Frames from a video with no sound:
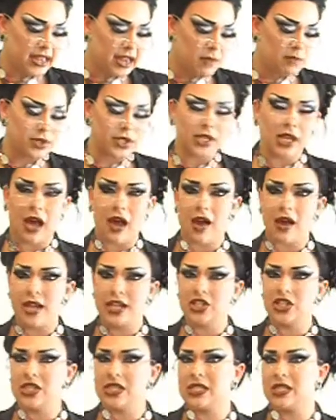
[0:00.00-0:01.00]
I'm sorry.
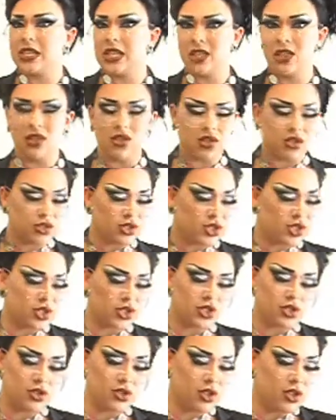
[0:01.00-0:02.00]
It just didn't look
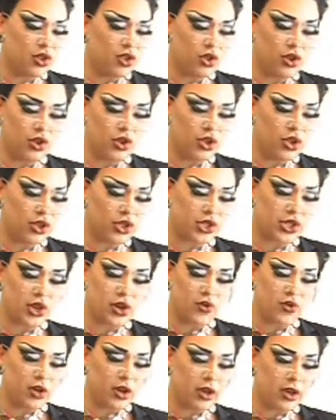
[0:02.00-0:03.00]

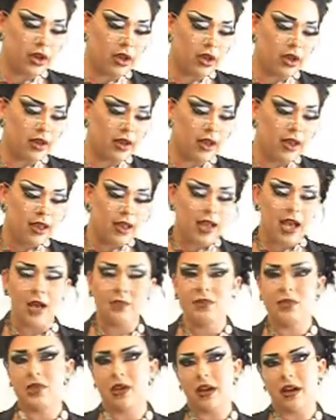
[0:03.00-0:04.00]
so good.
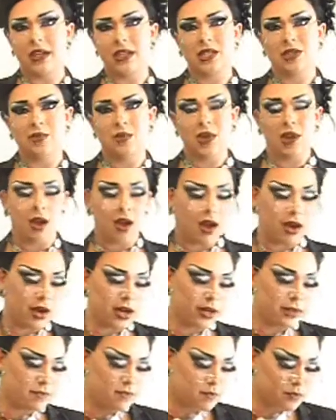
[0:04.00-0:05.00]
I'm sorry,
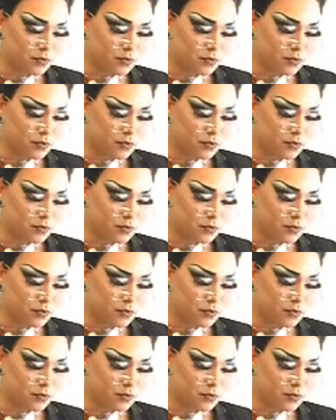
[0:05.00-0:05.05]
sweetheart.